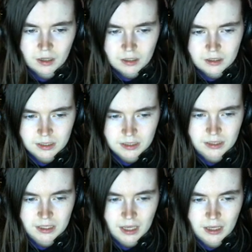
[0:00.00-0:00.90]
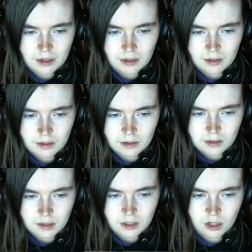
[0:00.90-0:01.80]
sin,
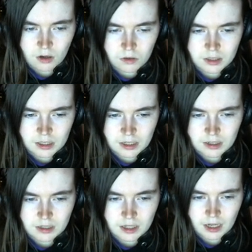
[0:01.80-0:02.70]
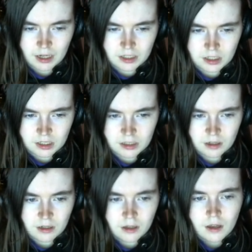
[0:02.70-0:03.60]
tosen, tangent,
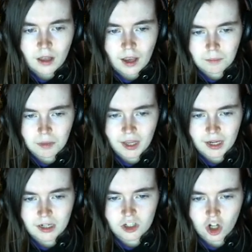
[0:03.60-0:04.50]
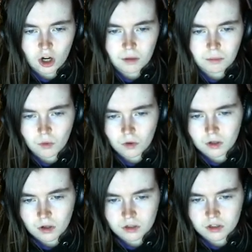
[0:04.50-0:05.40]
like playing a chalkboard
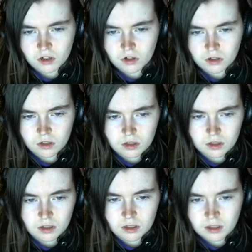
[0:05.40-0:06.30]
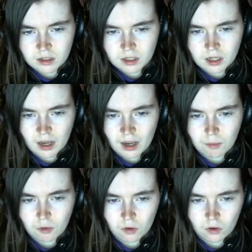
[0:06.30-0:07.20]
on a
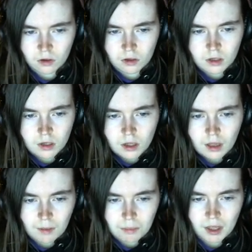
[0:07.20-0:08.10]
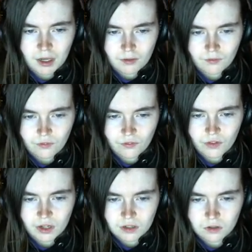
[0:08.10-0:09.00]
turntable, like playing a
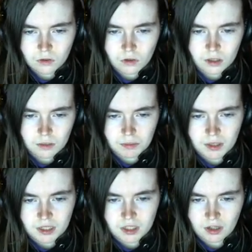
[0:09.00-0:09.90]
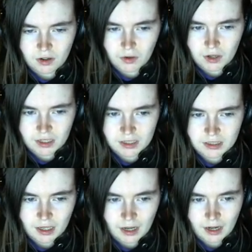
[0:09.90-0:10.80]
vintle on a pizza crust,
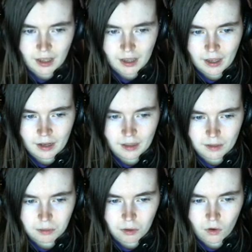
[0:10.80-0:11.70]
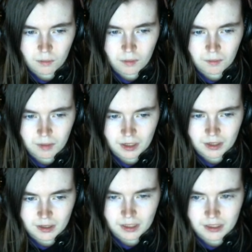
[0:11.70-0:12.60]
an endless poem of
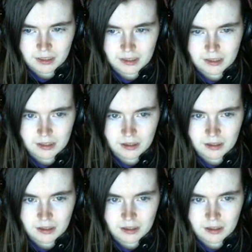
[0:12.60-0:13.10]
meaningless.